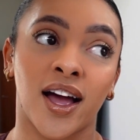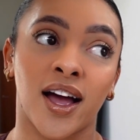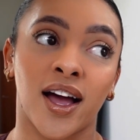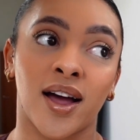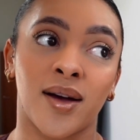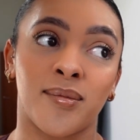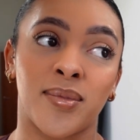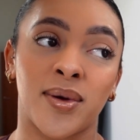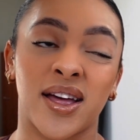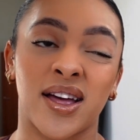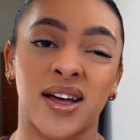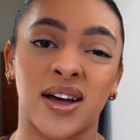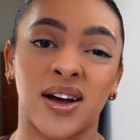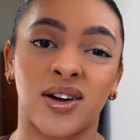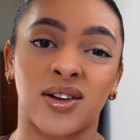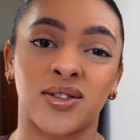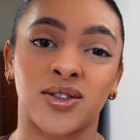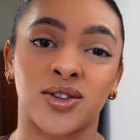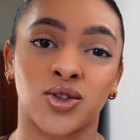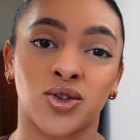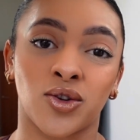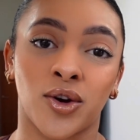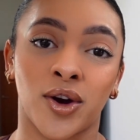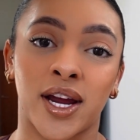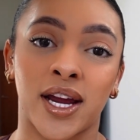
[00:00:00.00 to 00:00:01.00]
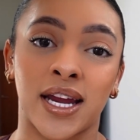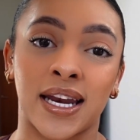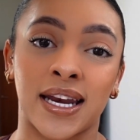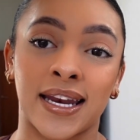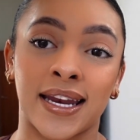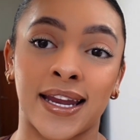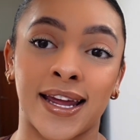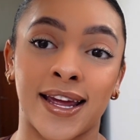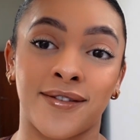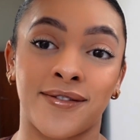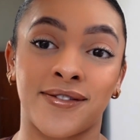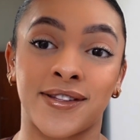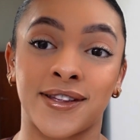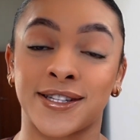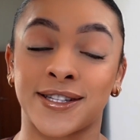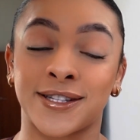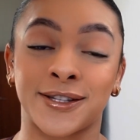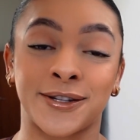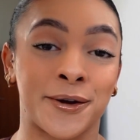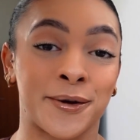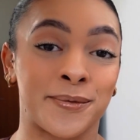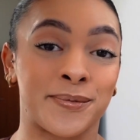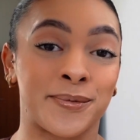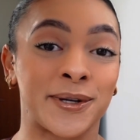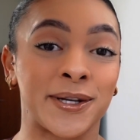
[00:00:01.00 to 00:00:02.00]
a bit on the train if there's
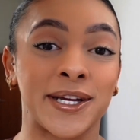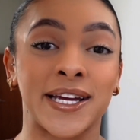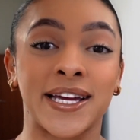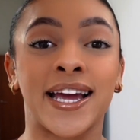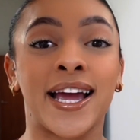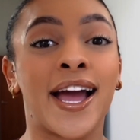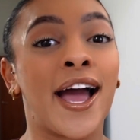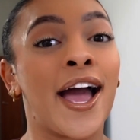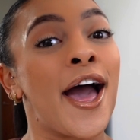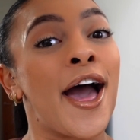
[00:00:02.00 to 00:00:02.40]
nobody,